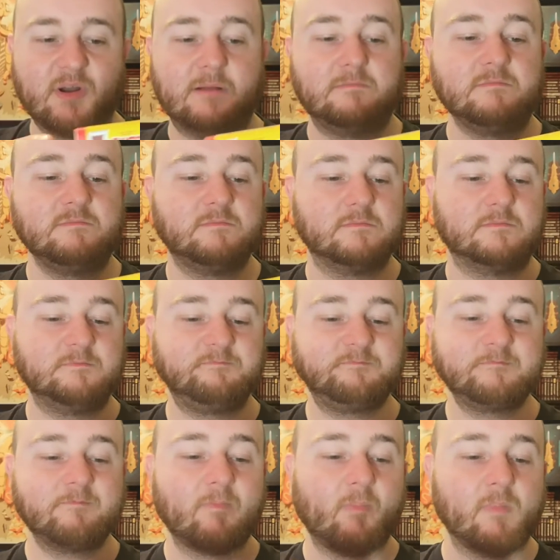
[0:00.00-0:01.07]
but
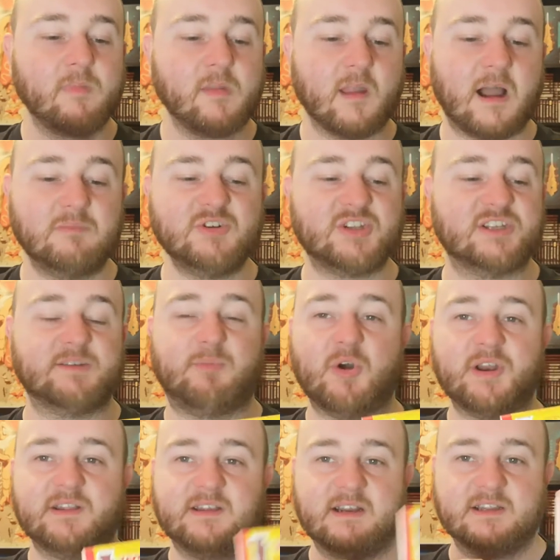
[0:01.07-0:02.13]
I'm just
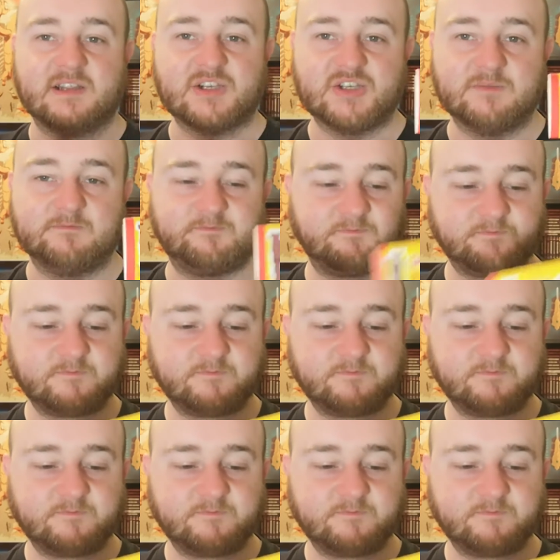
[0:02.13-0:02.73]
disappointed that it doesn't